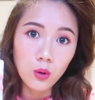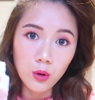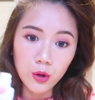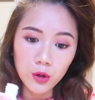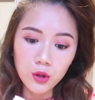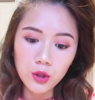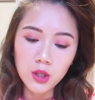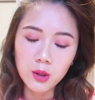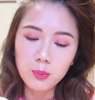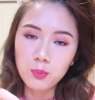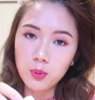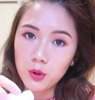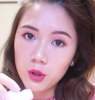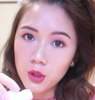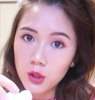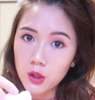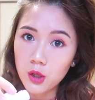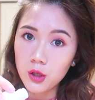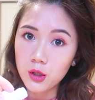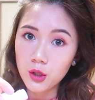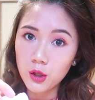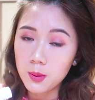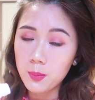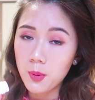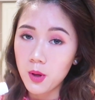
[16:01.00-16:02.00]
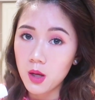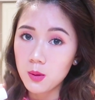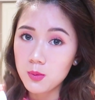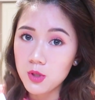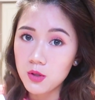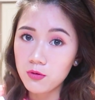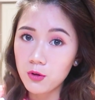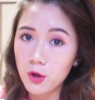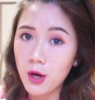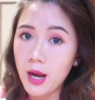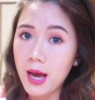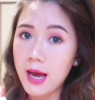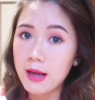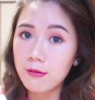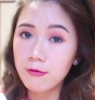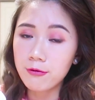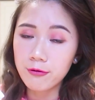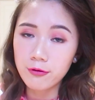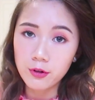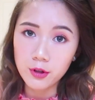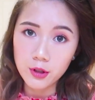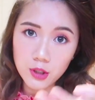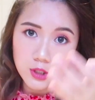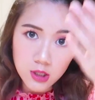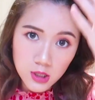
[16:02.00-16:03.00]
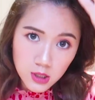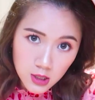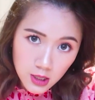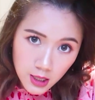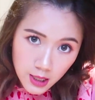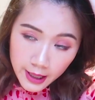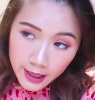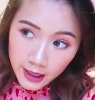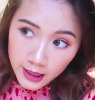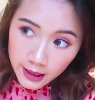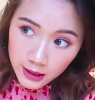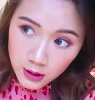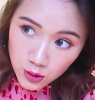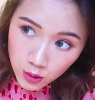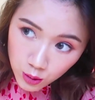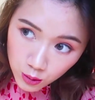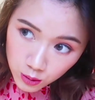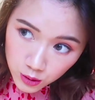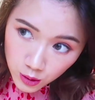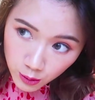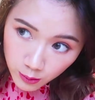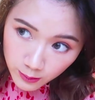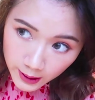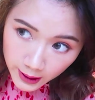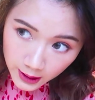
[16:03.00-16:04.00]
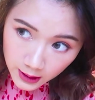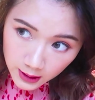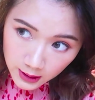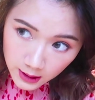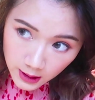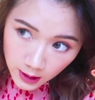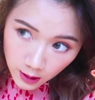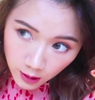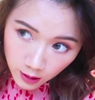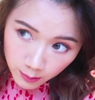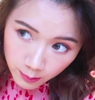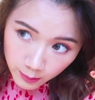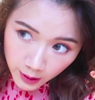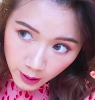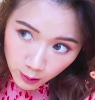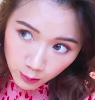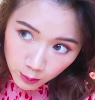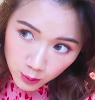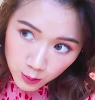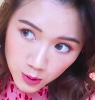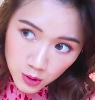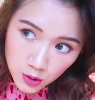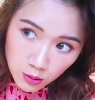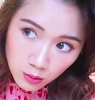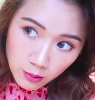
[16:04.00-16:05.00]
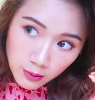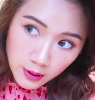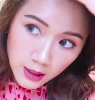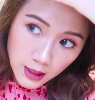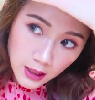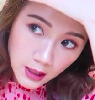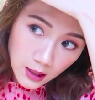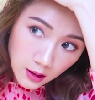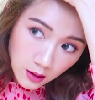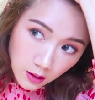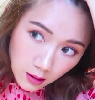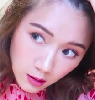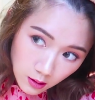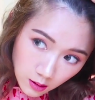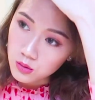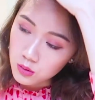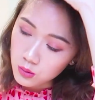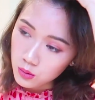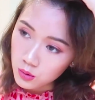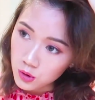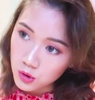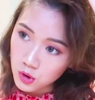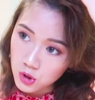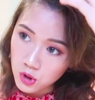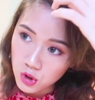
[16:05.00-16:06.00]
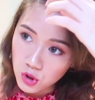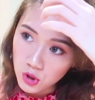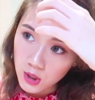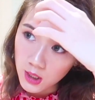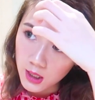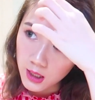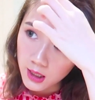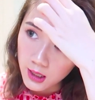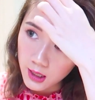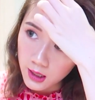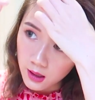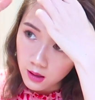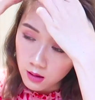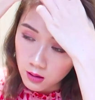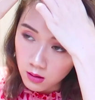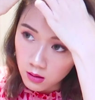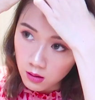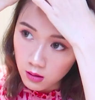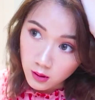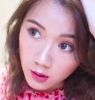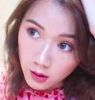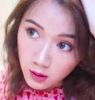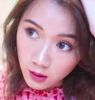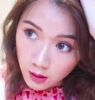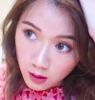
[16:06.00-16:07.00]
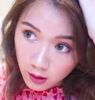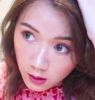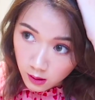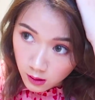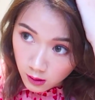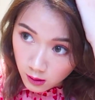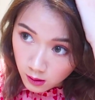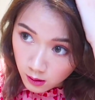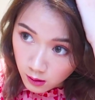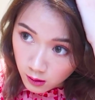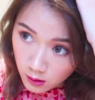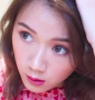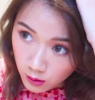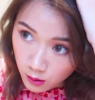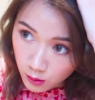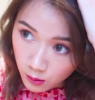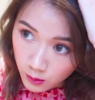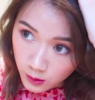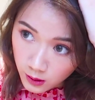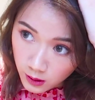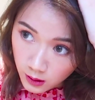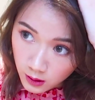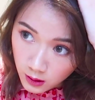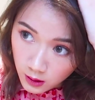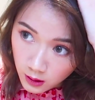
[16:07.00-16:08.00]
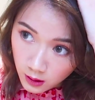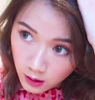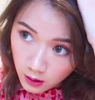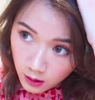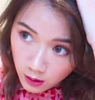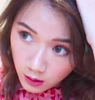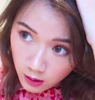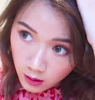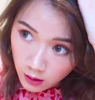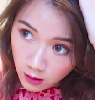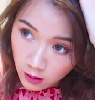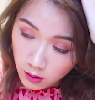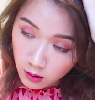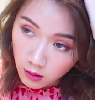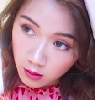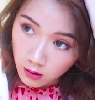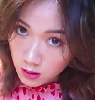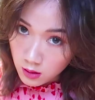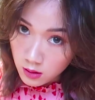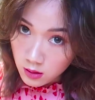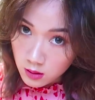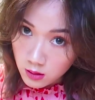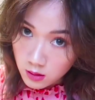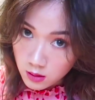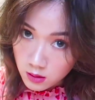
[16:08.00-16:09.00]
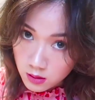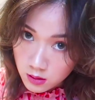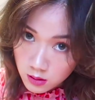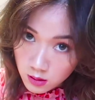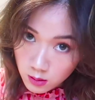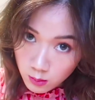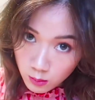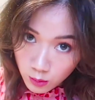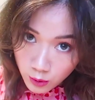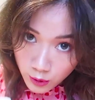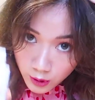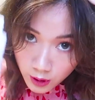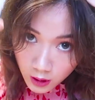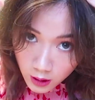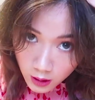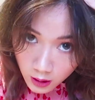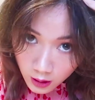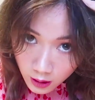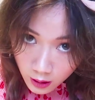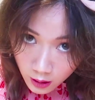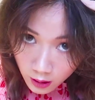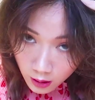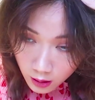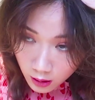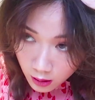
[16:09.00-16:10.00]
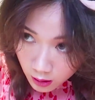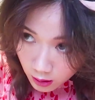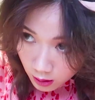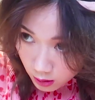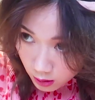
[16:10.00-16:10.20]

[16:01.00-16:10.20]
or you can put it on the palms of your hand first. I like to go directly on my roots already. You just shake it. Then another one here. Come on here.